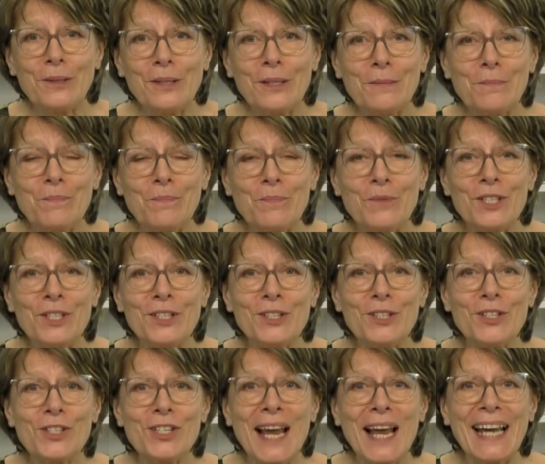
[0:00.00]
welcome to
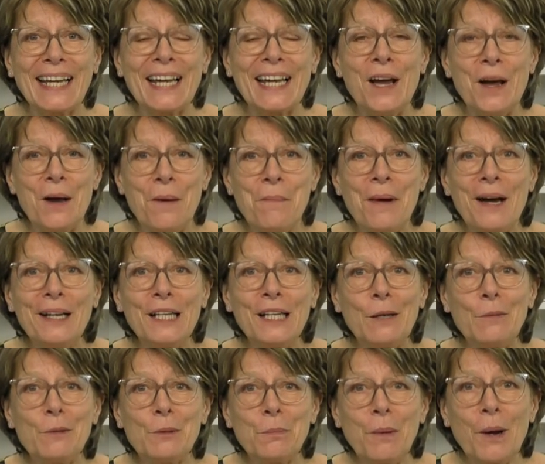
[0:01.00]
the SHAC. My
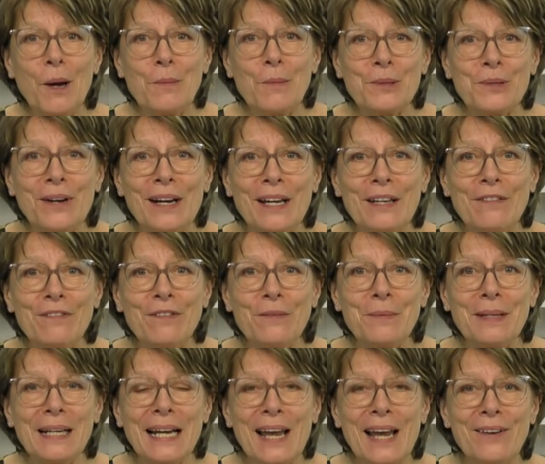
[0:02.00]
name is Barbara Gray
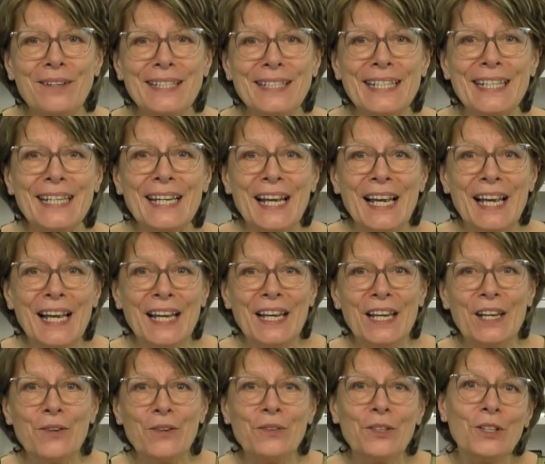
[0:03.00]
from Clarity
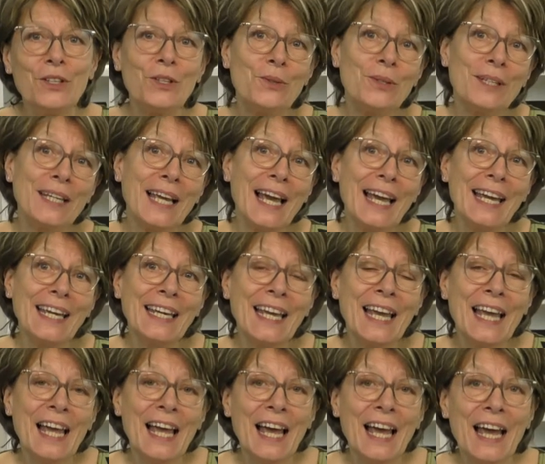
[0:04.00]
here in the UK,
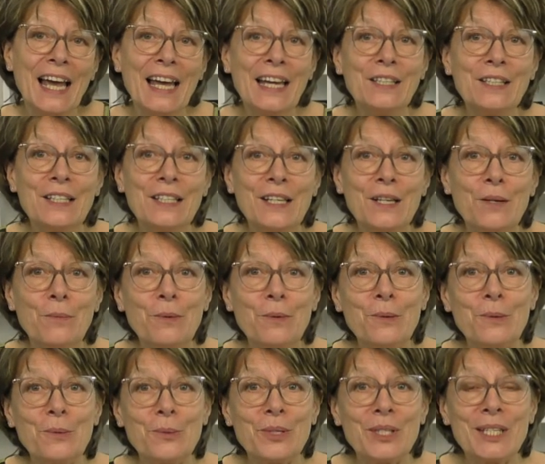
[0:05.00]
and uh,
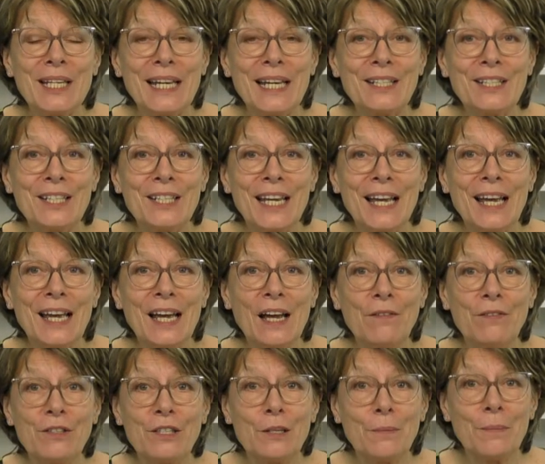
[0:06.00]
we're all set to
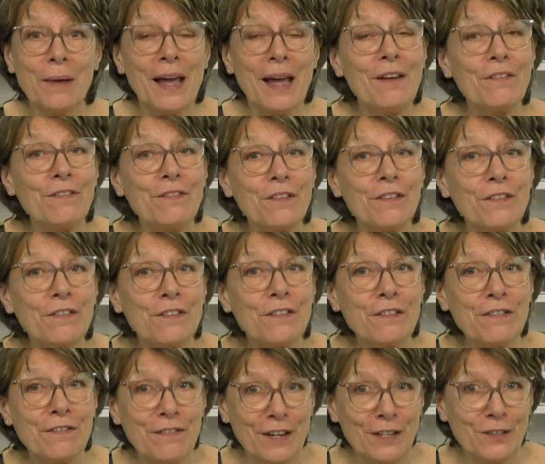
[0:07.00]
have some F for
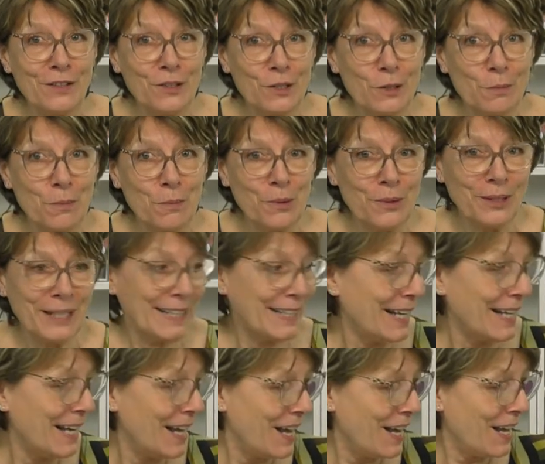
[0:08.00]
fun this
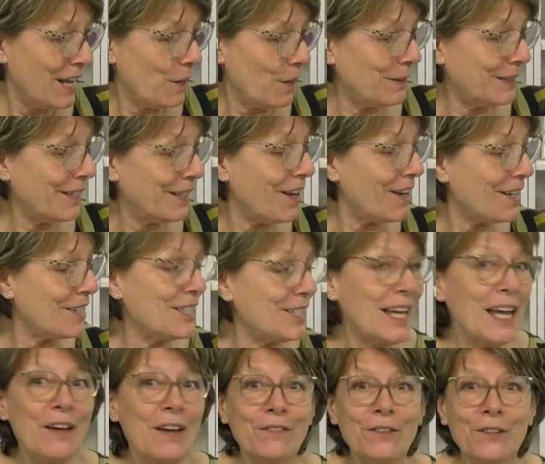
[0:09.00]
morning. It'd be nice to
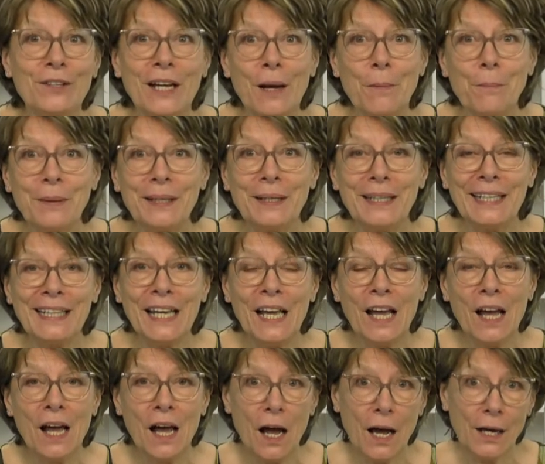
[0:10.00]
have your company.
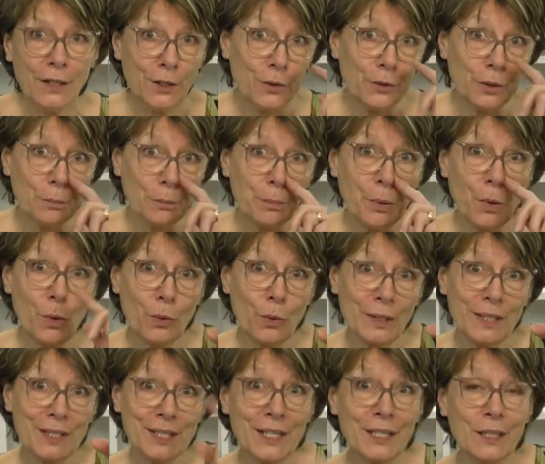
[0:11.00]
I know that Paul
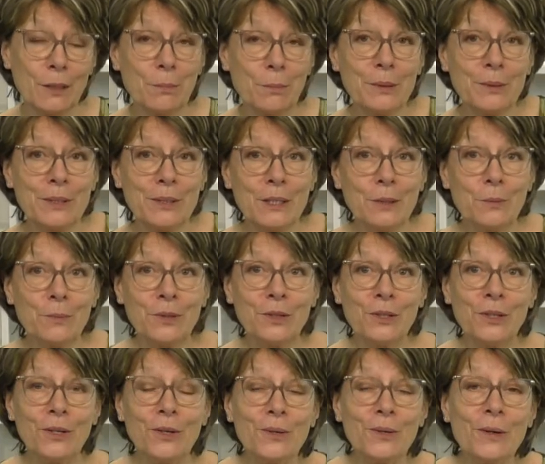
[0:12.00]
is in the building
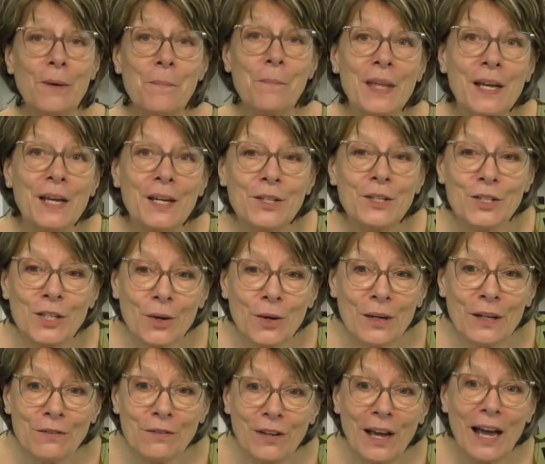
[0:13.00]
with you. So
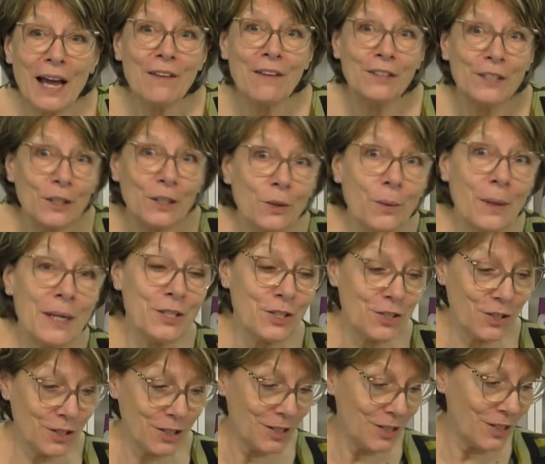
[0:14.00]
if you have any
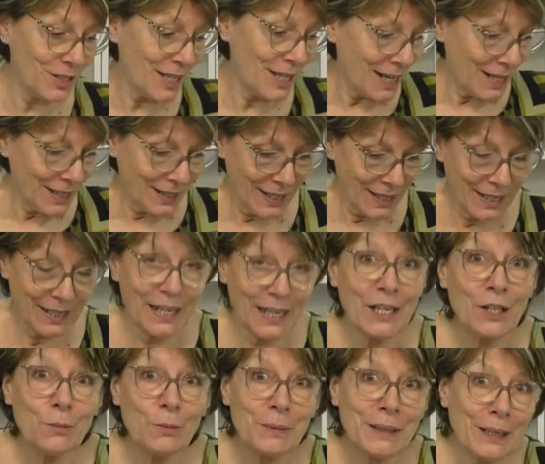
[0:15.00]
questions, then
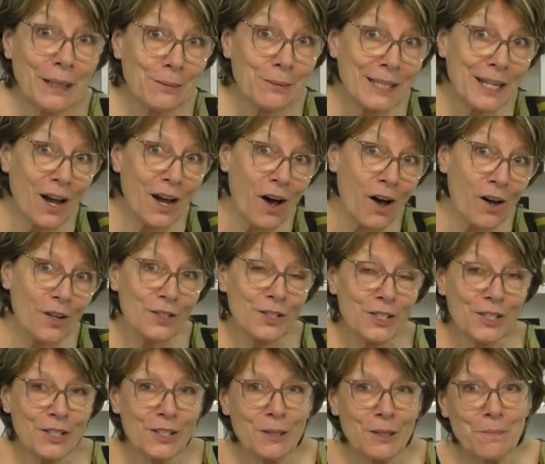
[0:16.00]
he'll be able to
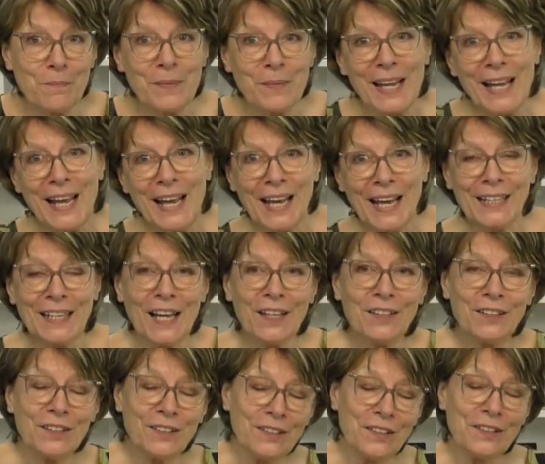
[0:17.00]
answer them. And
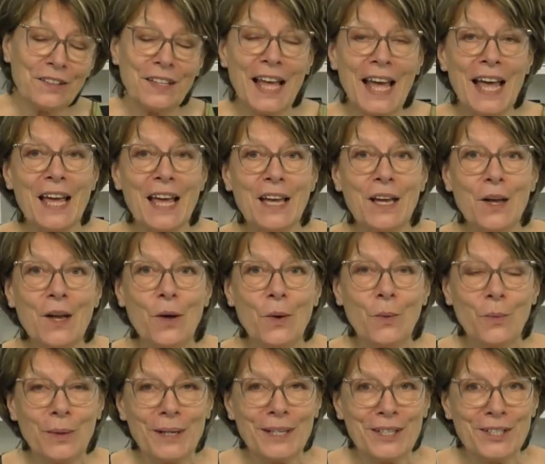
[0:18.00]
other than that,
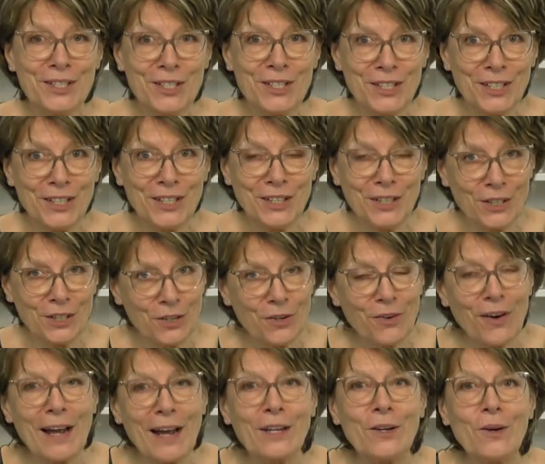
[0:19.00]
we're just going to
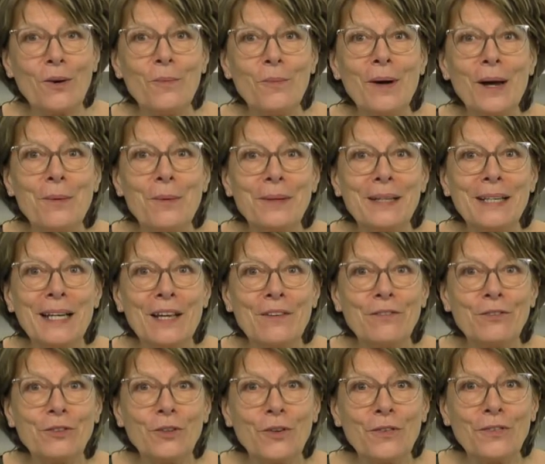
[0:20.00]
crack on where we
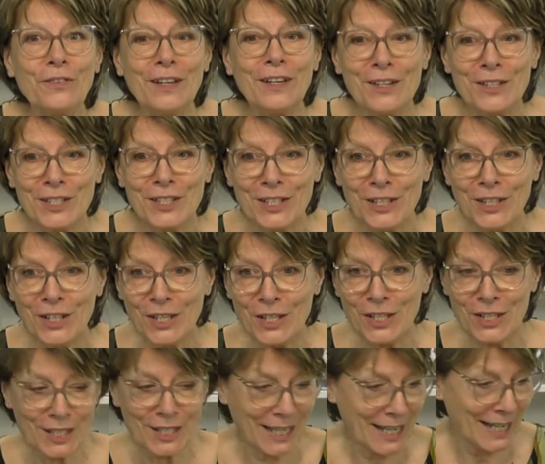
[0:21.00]
left off last
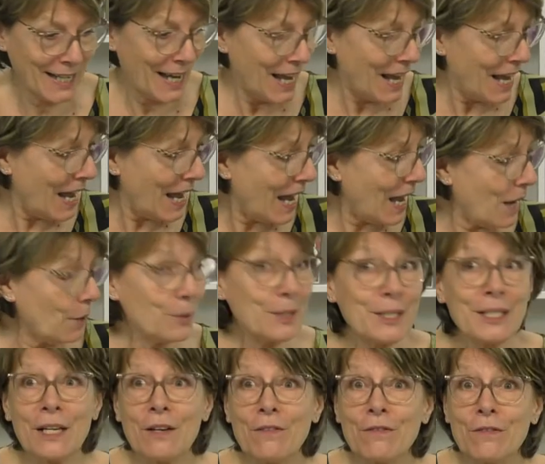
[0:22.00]
Thursday. How
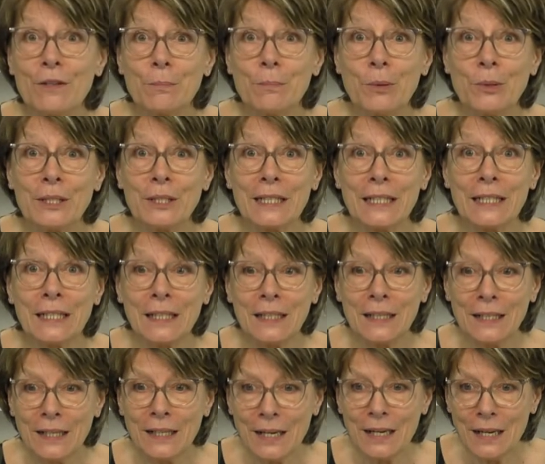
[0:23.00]
is everybody?
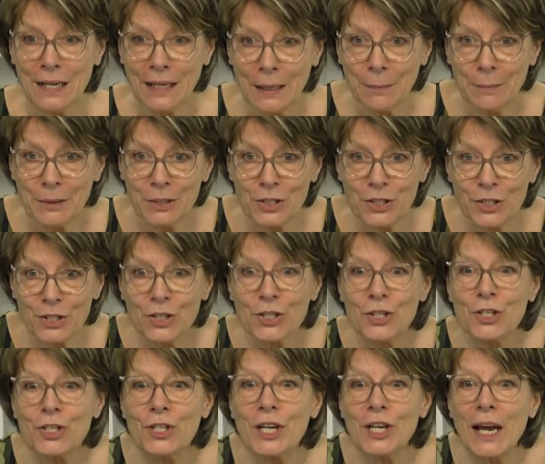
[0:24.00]
Let me
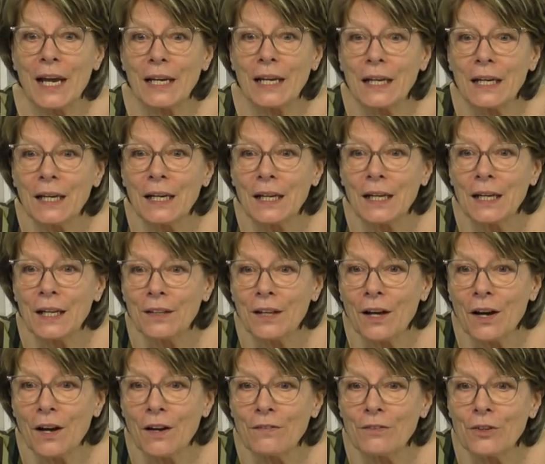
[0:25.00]
just check that
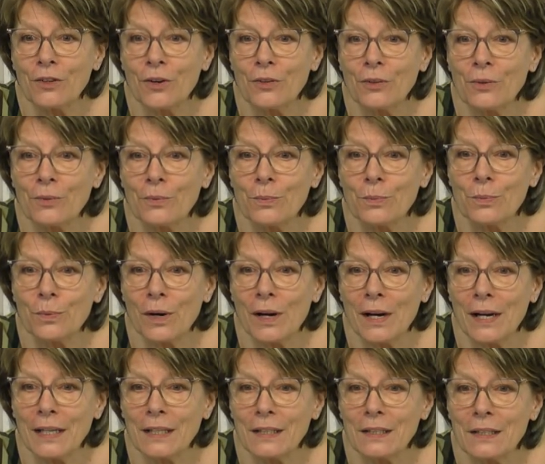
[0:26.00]
I've got the
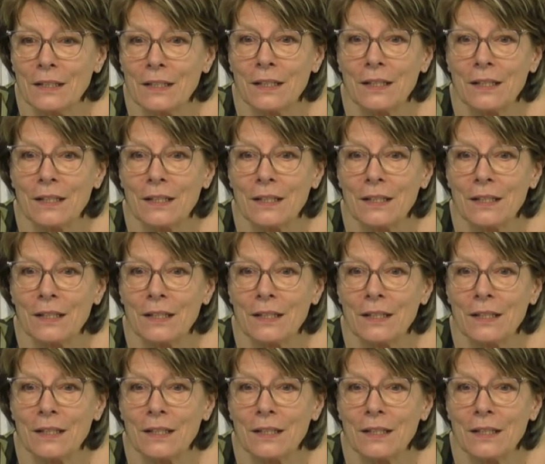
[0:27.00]
right.